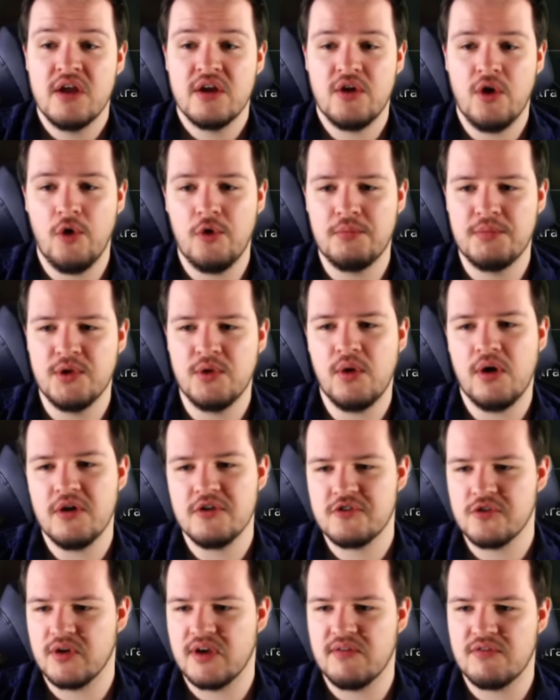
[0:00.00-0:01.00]
Code blue
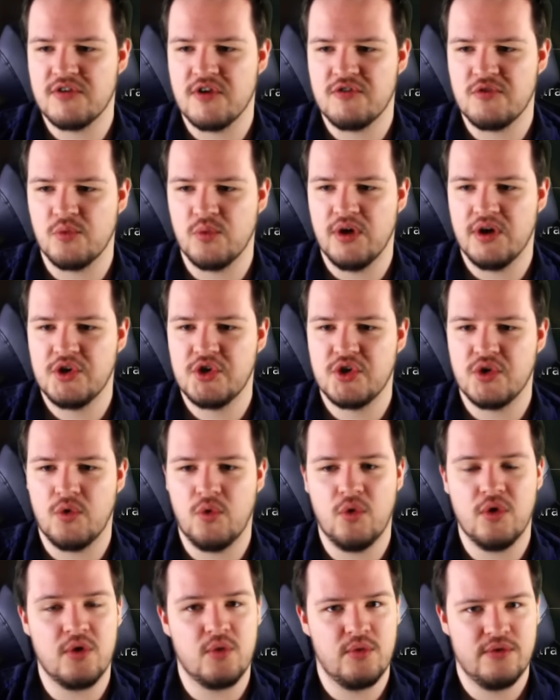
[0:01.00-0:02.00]
also gives us rush
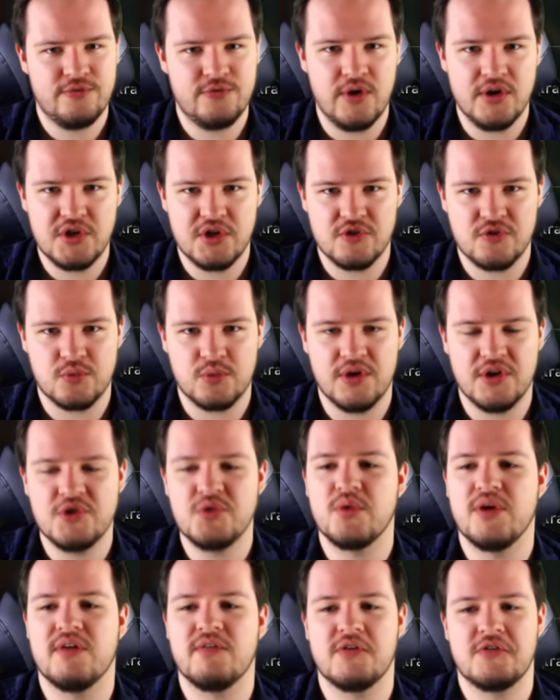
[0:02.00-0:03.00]
or refreshes
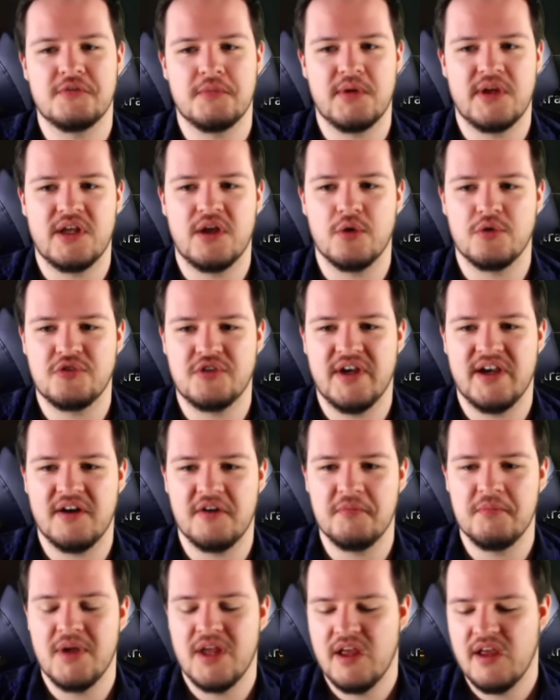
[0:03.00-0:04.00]
rush whenever somebody goes
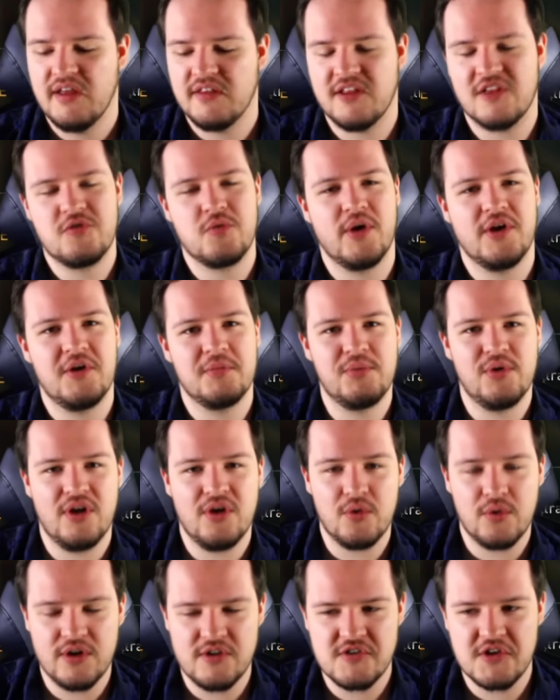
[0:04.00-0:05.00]
down. That's why your
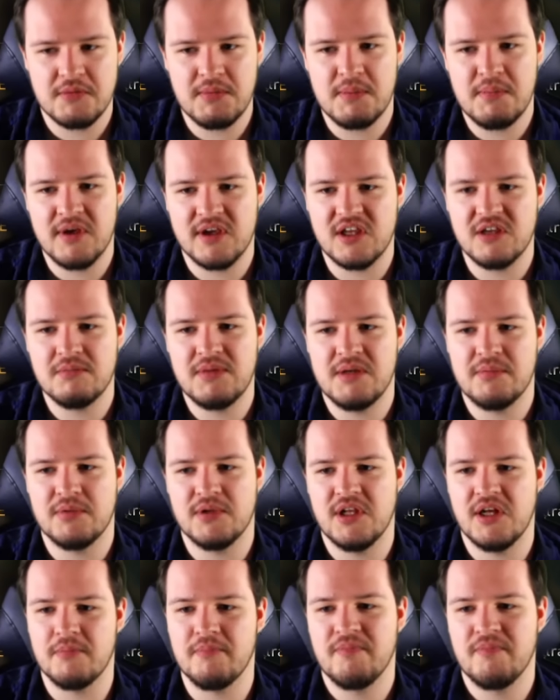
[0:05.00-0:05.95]
priority is going to be picking people up.